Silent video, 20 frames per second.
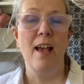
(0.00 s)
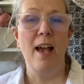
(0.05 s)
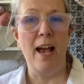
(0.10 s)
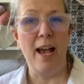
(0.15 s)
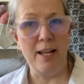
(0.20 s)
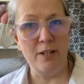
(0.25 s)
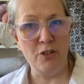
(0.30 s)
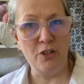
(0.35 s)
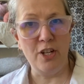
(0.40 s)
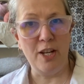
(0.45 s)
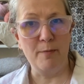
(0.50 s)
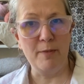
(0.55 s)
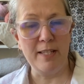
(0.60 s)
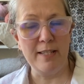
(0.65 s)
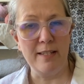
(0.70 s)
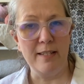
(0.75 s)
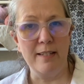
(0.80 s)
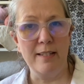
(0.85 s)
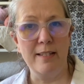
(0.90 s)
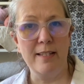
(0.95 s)
and
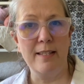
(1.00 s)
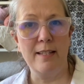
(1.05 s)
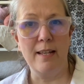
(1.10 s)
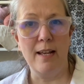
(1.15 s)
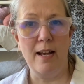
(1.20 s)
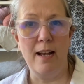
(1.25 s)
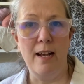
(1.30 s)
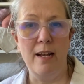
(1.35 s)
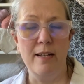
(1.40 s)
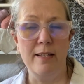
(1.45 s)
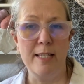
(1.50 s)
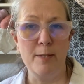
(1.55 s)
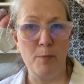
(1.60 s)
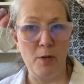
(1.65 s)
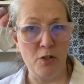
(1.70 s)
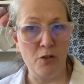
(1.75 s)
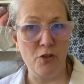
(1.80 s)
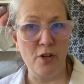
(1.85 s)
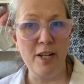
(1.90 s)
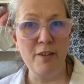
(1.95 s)
Jamieson's
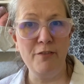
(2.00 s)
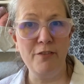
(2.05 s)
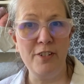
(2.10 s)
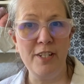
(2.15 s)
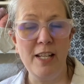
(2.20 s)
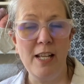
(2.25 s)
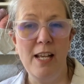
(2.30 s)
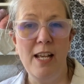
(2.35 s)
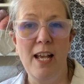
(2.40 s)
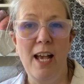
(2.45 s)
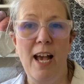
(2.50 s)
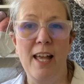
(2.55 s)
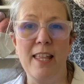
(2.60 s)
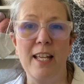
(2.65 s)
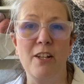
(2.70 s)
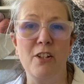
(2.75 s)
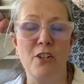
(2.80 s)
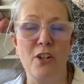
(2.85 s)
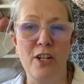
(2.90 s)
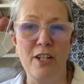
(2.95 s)
Spindrift. I
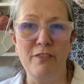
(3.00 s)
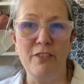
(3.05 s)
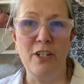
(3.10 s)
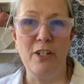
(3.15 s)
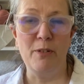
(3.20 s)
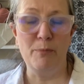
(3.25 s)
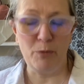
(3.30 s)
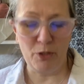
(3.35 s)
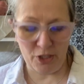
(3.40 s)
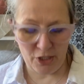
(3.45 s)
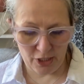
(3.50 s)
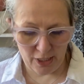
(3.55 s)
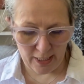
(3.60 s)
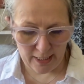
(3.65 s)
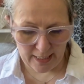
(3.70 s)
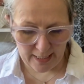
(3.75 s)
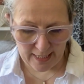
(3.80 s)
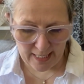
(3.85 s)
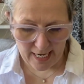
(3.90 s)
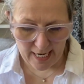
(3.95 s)
think a lot of you
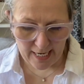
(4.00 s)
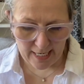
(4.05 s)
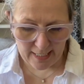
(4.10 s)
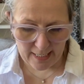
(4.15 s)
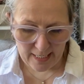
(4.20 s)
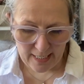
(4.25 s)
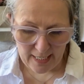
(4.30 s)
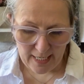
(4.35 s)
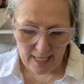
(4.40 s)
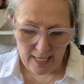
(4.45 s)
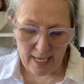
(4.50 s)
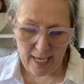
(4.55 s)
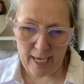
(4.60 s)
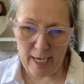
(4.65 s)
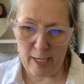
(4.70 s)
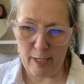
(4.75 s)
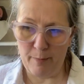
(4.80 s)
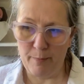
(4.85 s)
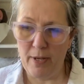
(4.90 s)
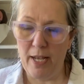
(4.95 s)
appreciated that.
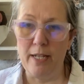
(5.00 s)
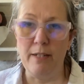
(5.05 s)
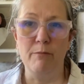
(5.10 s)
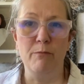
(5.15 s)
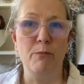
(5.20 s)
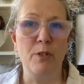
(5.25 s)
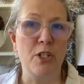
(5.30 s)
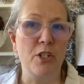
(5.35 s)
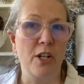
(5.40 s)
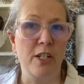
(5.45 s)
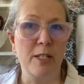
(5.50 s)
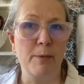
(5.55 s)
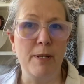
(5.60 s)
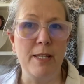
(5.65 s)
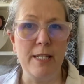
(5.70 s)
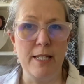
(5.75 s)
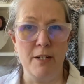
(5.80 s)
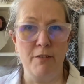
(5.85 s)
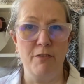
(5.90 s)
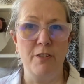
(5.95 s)
And we talked about
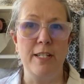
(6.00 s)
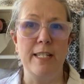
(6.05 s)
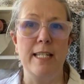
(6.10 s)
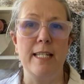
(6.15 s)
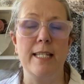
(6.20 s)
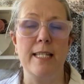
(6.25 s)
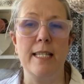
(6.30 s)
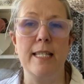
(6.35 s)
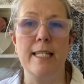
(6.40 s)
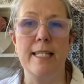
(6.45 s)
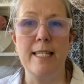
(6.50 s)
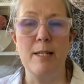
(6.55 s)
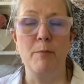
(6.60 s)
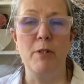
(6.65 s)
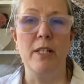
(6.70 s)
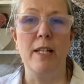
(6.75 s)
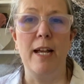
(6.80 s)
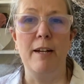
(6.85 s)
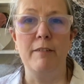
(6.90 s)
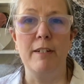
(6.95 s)
the differences and the
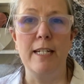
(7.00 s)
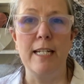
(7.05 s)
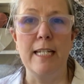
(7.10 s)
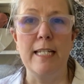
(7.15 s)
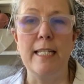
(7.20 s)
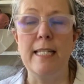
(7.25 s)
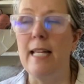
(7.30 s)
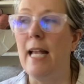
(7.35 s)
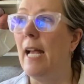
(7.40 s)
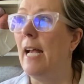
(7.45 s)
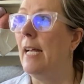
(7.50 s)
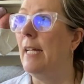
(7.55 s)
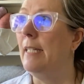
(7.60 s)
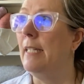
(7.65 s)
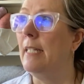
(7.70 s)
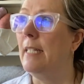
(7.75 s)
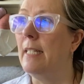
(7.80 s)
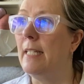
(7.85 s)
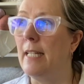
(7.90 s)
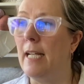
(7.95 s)
similarities.
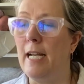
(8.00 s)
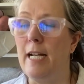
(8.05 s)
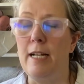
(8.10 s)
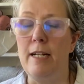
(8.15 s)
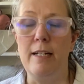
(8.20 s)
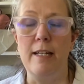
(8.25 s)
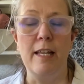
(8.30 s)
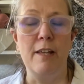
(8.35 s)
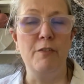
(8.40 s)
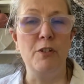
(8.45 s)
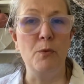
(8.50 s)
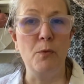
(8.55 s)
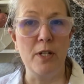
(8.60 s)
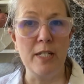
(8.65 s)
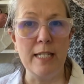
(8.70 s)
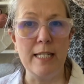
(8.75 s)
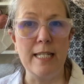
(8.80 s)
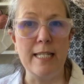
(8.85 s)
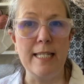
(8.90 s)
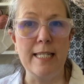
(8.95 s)
And if you
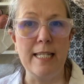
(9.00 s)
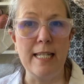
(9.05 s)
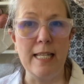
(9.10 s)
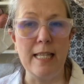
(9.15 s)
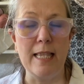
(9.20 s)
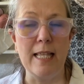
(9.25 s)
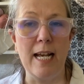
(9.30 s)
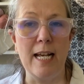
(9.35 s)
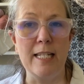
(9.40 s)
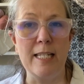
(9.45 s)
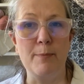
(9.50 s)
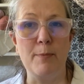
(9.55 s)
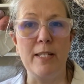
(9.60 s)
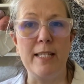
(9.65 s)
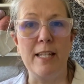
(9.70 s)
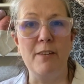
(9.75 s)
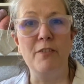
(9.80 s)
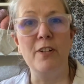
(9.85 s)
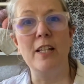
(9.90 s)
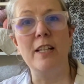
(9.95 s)
want to see that
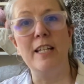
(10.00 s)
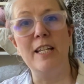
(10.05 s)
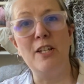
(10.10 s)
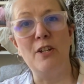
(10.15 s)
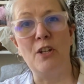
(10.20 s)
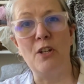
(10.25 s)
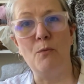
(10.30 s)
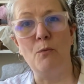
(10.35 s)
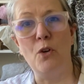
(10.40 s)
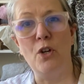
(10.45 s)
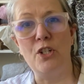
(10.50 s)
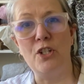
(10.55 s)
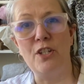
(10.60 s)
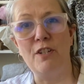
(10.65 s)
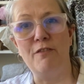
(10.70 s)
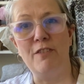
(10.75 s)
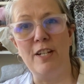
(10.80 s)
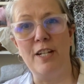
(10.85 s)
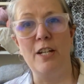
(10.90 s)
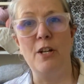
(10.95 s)
specifically, you can watch the
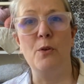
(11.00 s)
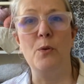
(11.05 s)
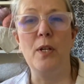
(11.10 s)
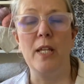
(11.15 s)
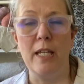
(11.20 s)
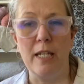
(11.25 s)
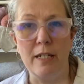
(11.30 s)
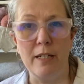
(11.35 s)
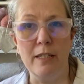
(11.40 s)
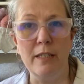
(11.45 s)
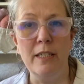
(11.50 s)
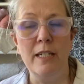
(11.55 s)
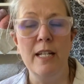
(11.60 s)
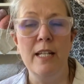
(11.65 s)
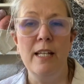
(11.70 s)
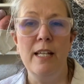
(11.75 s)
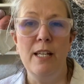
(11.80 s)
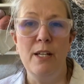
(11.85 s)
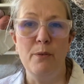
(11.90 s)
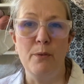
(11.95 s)
video here,
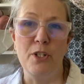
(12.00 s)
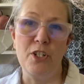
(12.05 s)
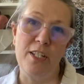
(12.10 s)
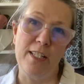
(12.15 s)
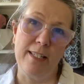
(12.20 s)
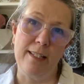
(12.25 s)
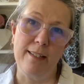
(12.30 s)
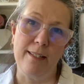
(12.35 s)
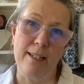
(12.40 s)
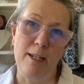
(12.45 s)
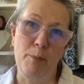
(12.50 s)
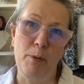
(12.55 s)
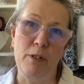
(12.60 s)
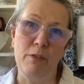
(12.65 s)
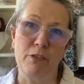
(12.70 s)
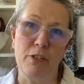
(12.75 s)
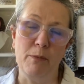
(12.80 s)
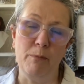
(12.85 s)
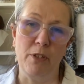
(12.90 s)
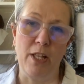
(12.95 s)
which is a snippet
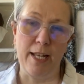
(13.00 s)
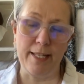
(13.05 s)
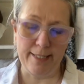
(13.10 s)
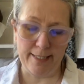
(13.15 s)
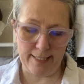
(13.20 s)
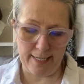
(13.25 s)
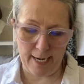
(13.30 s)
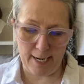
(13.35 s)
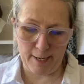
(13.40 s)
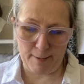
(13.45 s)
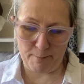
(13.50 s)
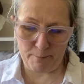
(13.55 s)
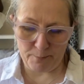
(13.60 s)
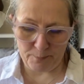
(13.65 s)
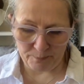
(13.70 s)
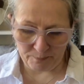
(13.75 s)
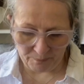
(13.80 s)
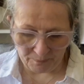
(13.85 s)
from last time.